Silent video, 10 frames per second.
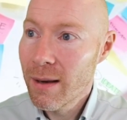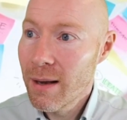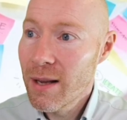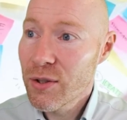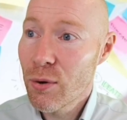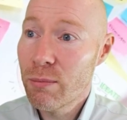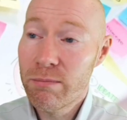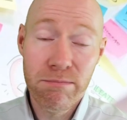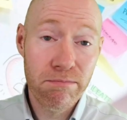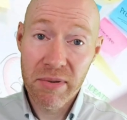So
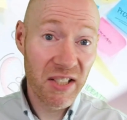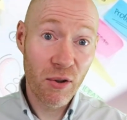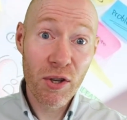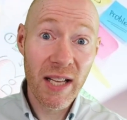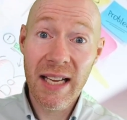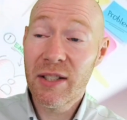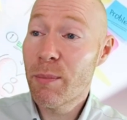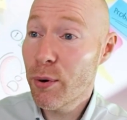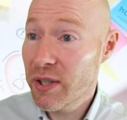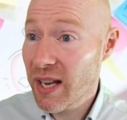this does link into
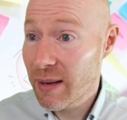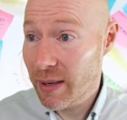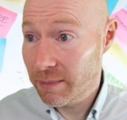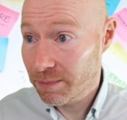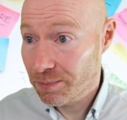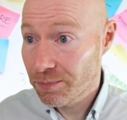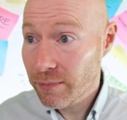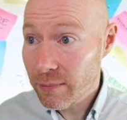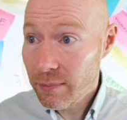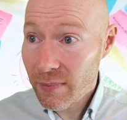prototyping.
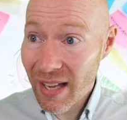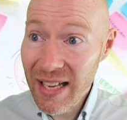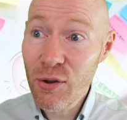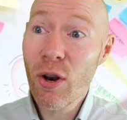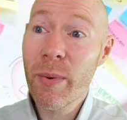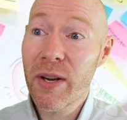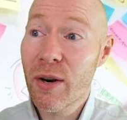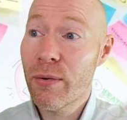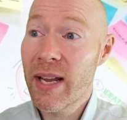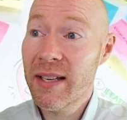It's all about
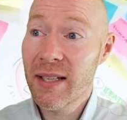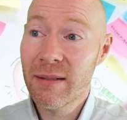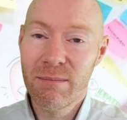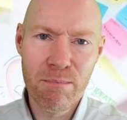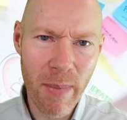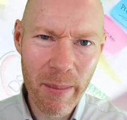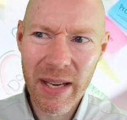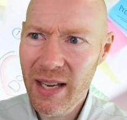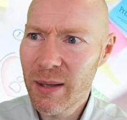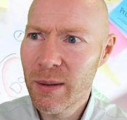creating,
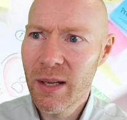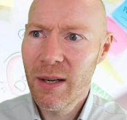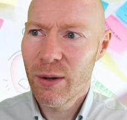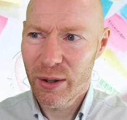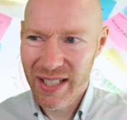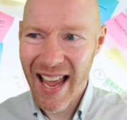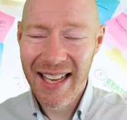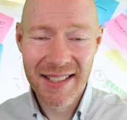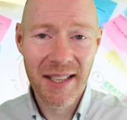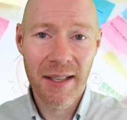mimicking, or
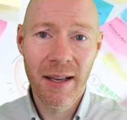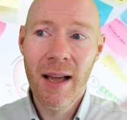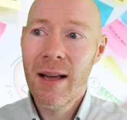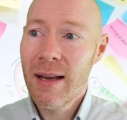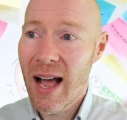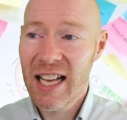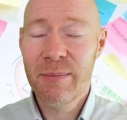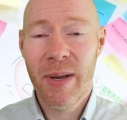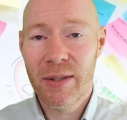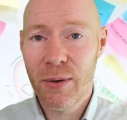testing
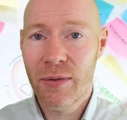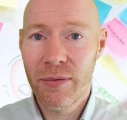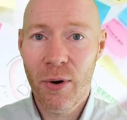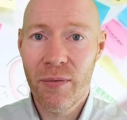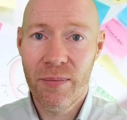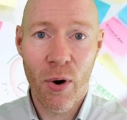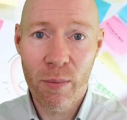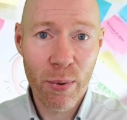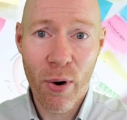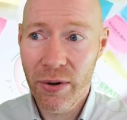aspects of our
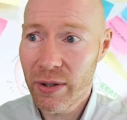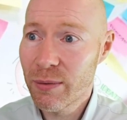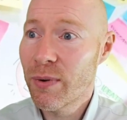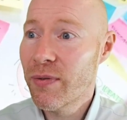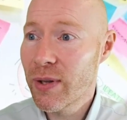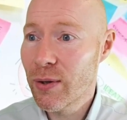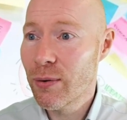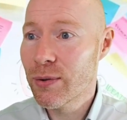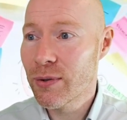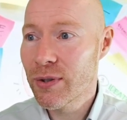product with the
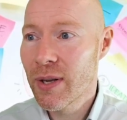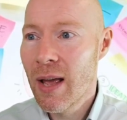users.